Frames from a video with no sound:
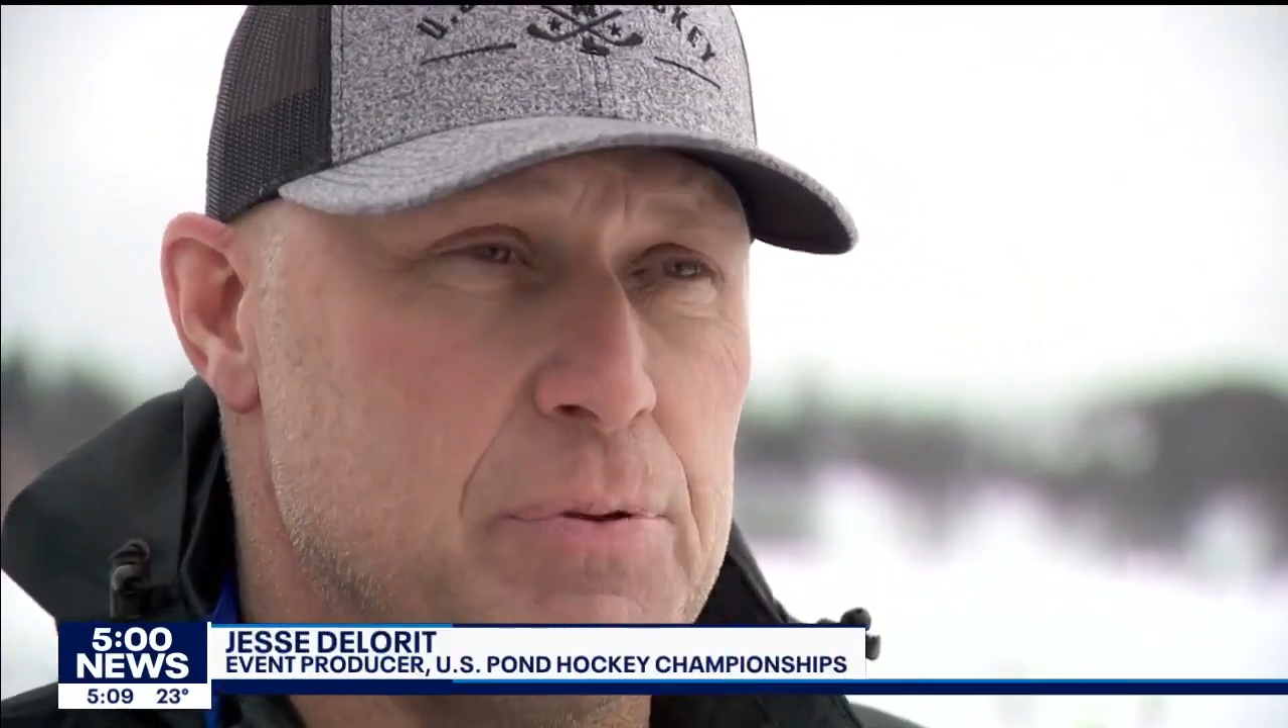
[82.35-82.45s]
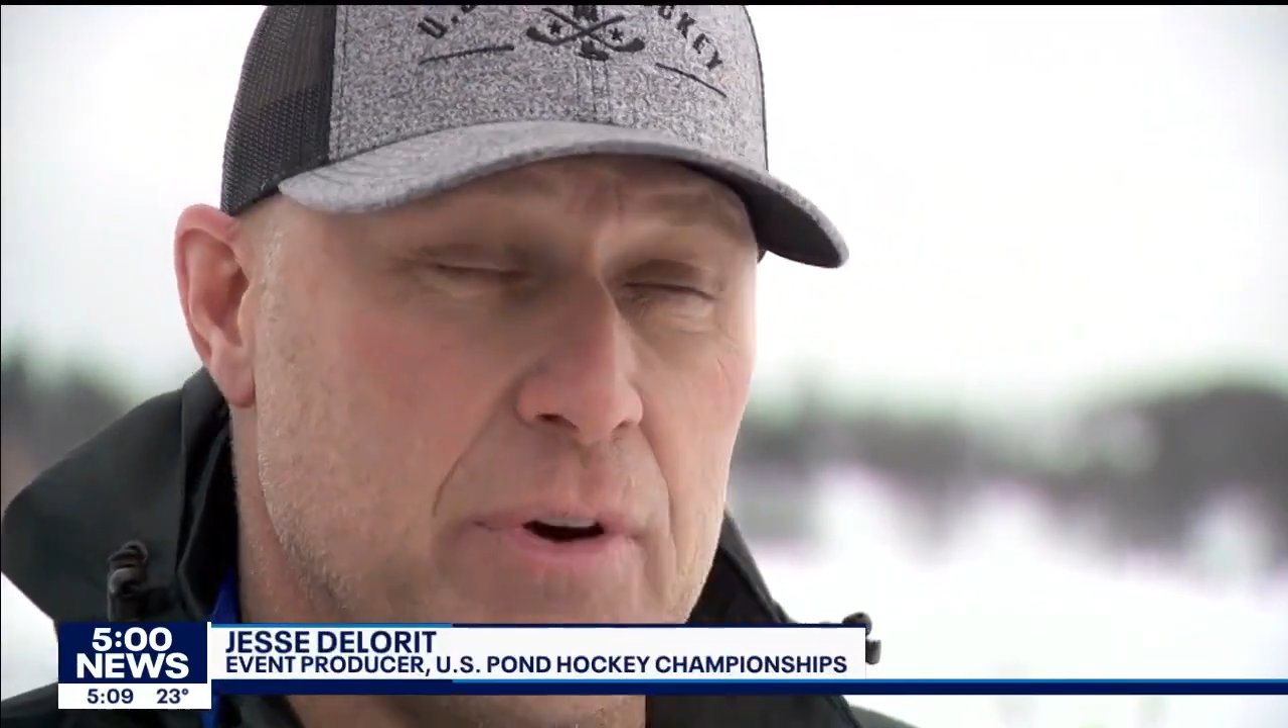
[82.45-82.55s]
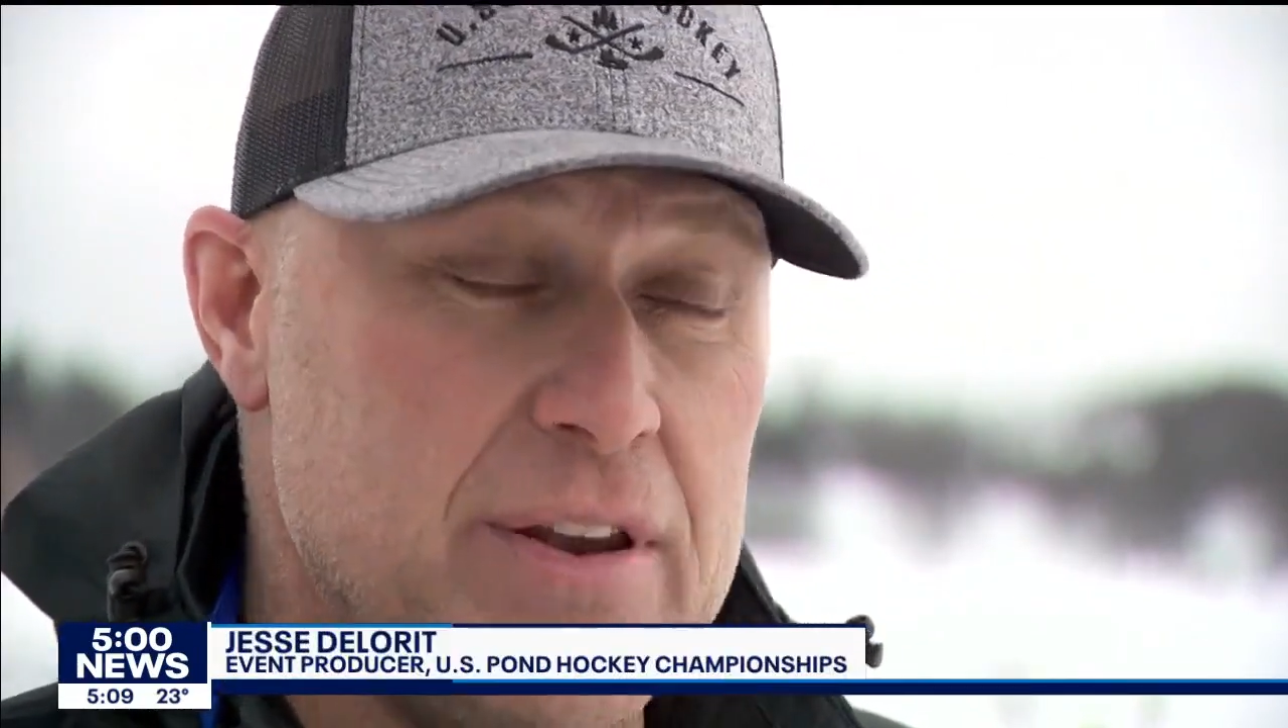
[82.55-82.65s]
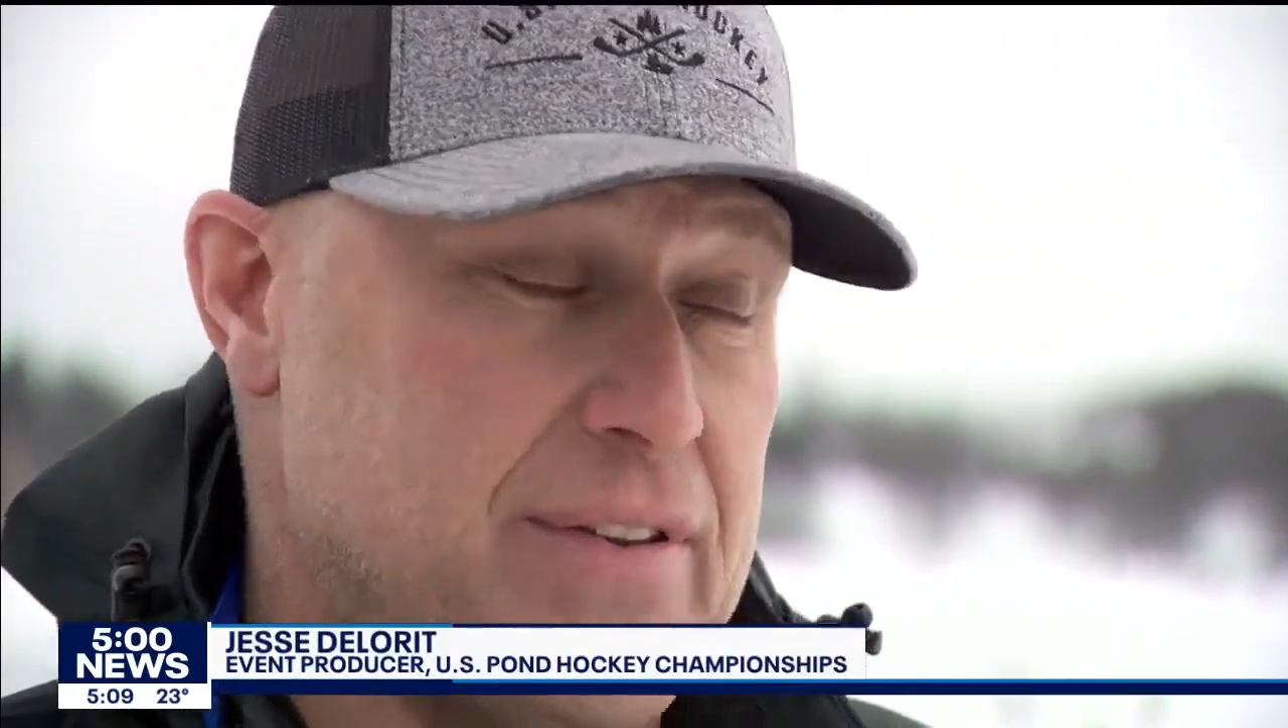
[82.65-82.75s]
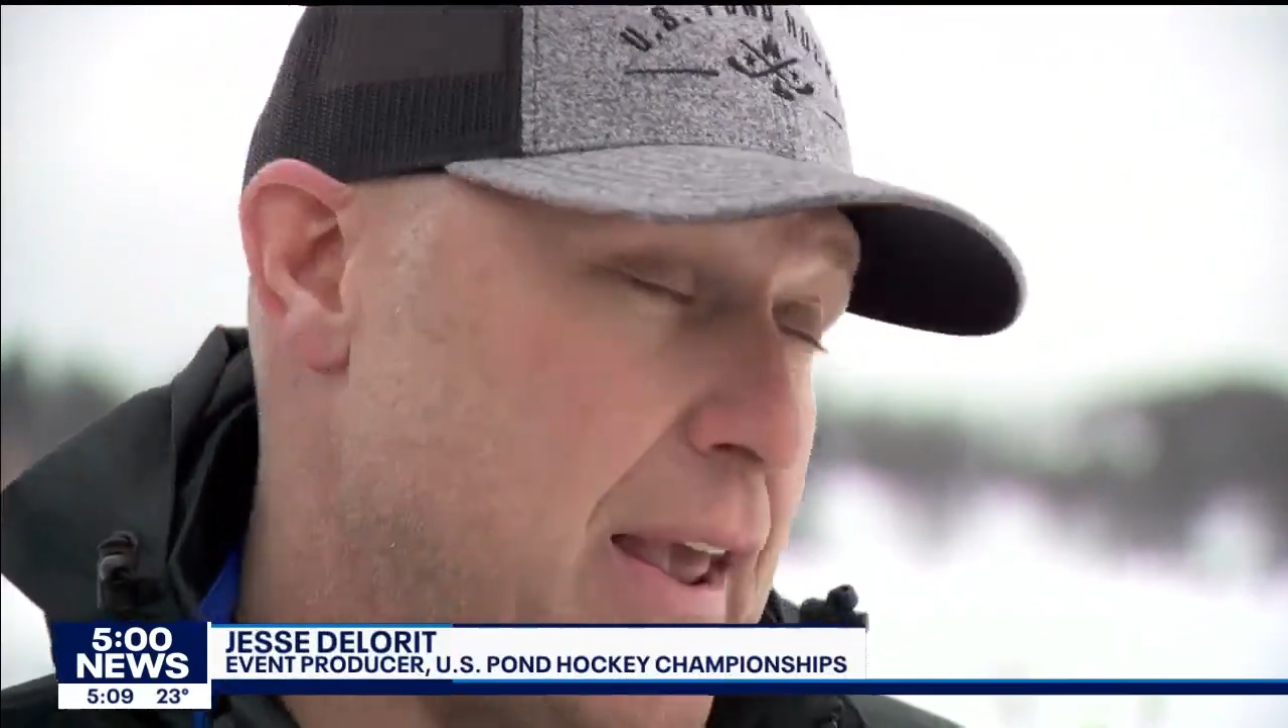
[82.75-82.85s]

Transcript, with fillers: pleased